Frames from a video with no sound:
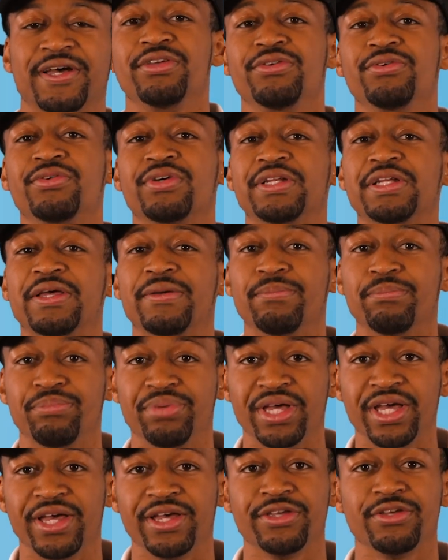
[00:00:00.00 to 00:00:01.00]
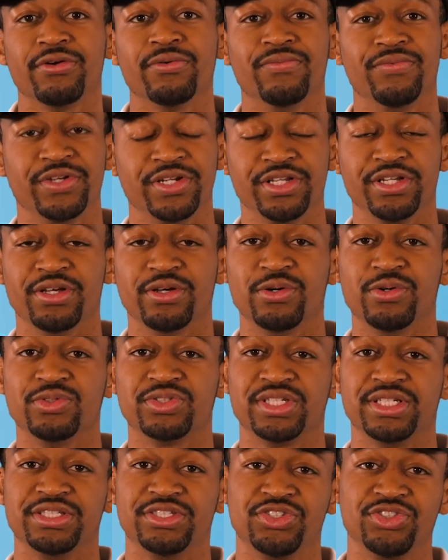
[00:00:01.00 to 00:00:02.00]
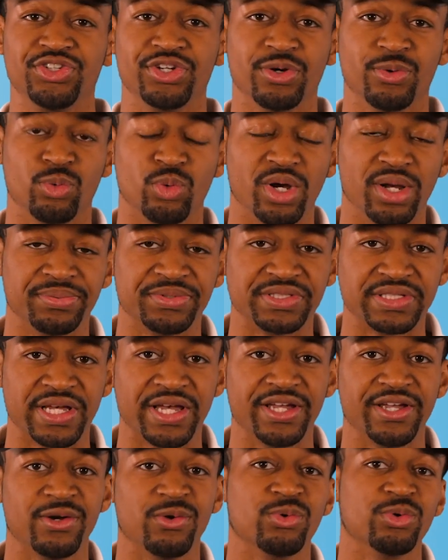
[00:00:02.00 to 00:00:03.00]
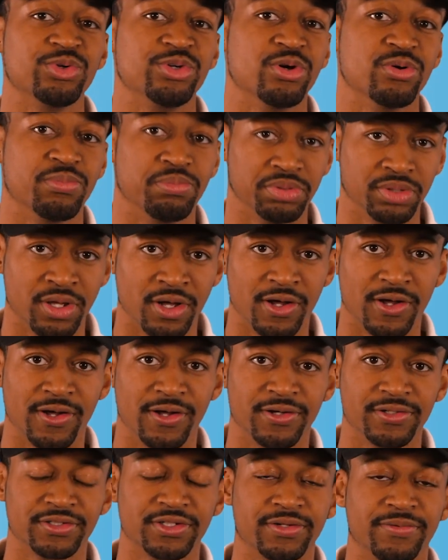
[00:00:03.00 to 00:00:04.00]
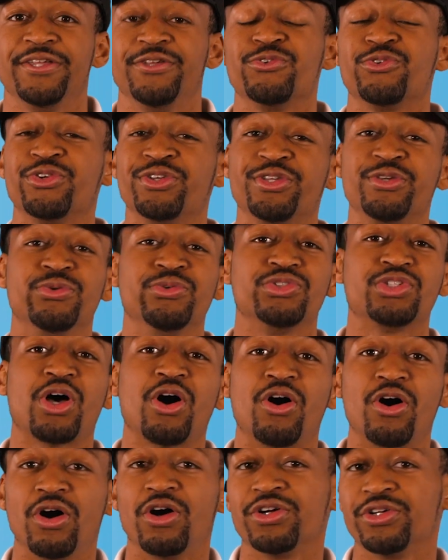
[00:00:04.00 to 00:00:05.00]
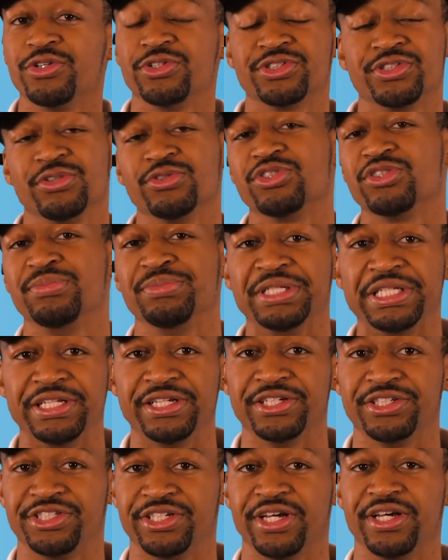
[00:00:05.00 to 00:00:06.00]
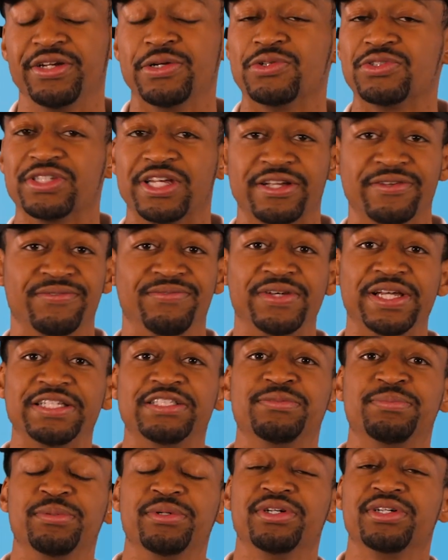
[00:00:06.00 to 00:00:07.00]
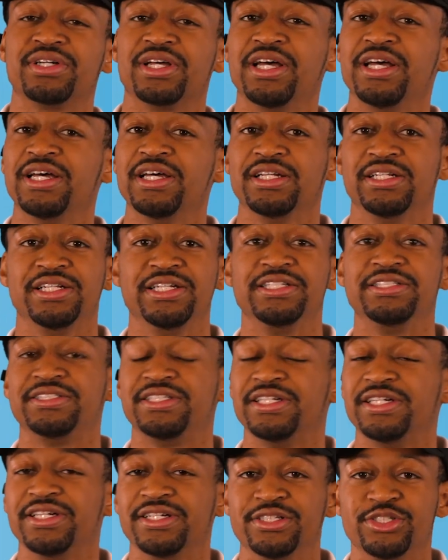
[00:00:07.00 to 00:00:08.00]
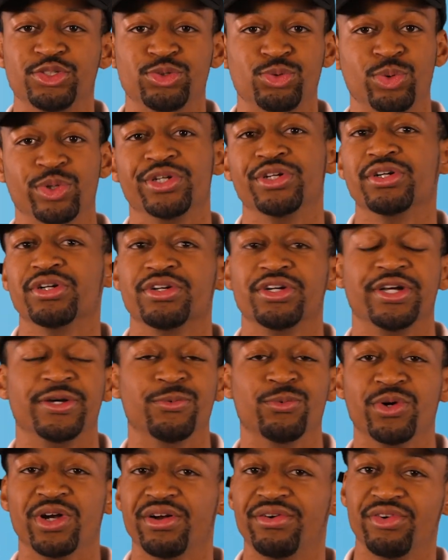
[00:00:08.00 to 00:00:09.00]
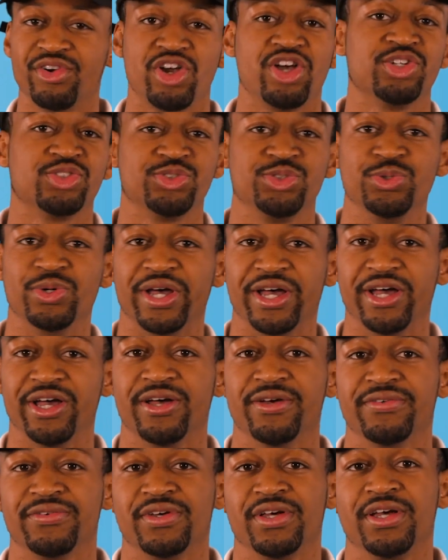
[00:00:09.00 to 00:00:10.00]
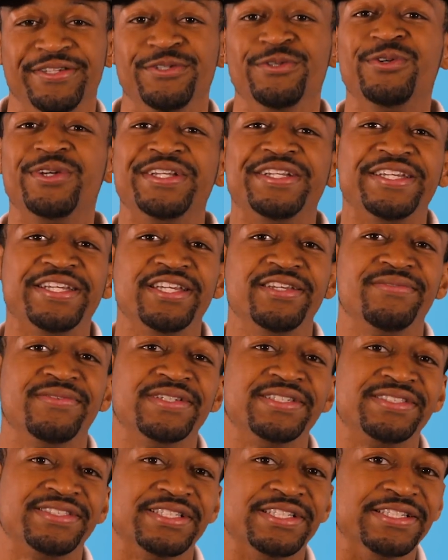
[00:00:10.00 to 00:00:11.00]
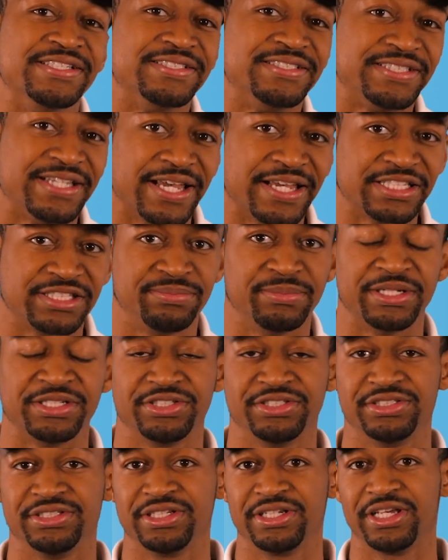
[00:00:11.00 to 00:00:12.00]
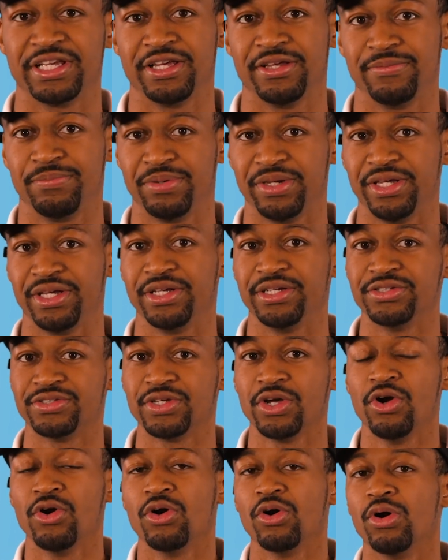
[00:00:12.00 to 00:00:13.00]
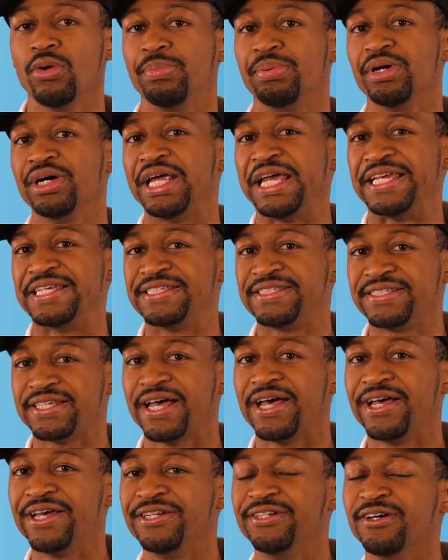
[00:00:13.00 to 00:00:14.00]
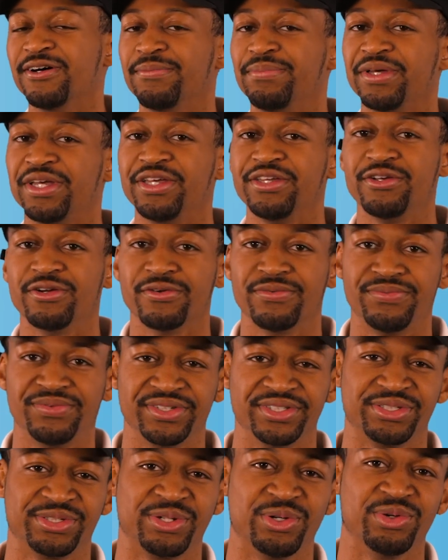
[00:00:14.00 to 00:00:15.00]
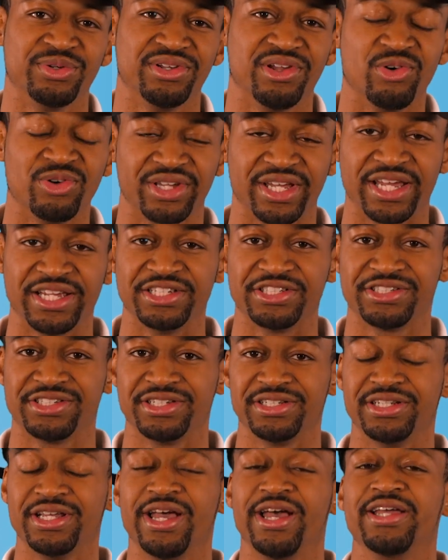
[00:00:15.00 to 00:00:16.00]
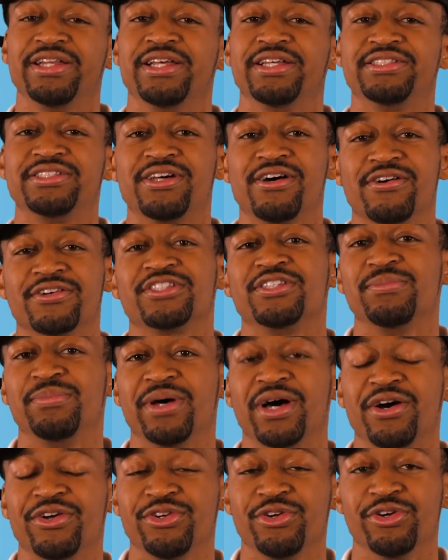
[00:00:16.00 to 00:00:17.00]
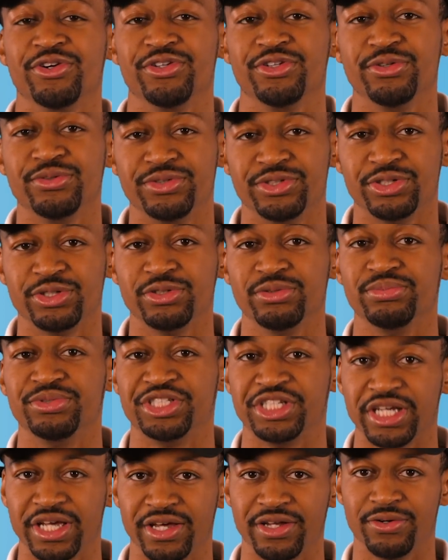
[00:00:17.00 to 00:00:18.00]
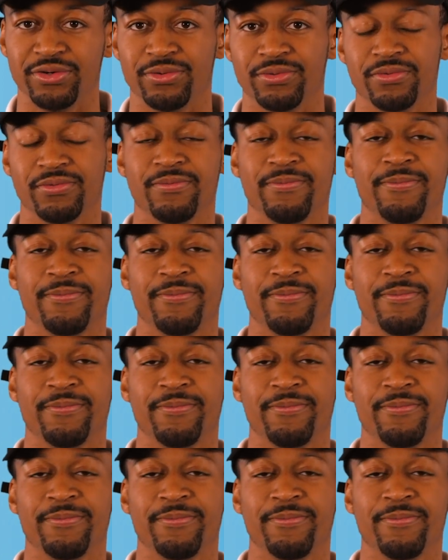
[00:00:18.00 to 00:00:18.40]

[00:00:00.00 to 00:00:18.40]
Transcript: You can embed your videos into your website or your blog. You can use all your social media channels like Facebook, LinkedIn, Twitter, and whatever else you have. You can even send text messaging campaigns or put a sign up in your physical location that talks about your YouTube channel.